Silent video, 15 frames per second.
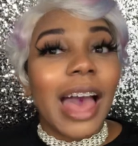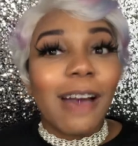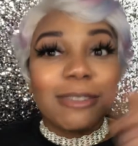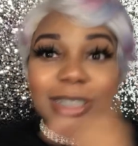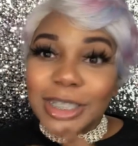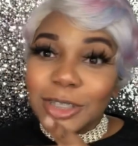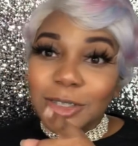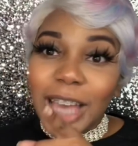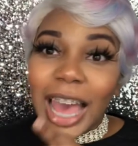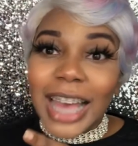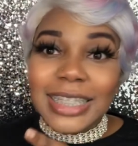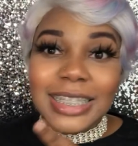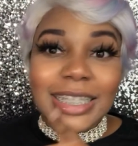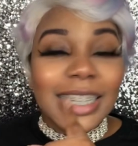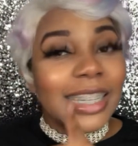I will see you
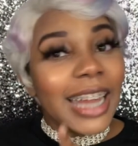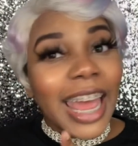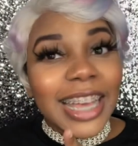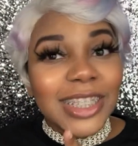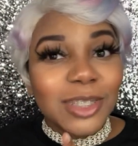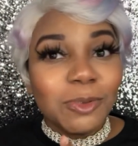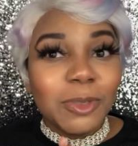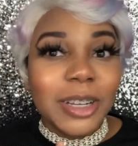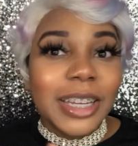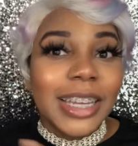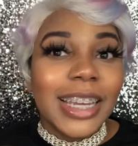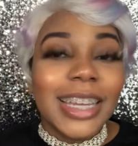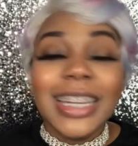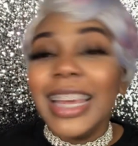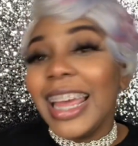guys in the next
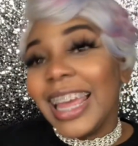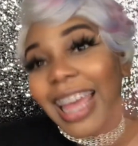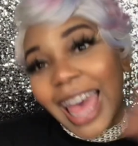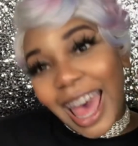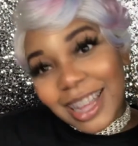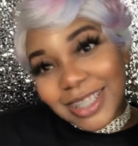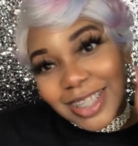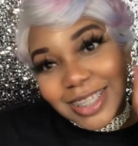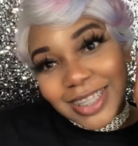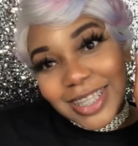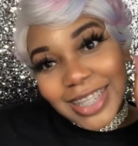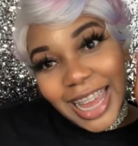one. I'll talk to you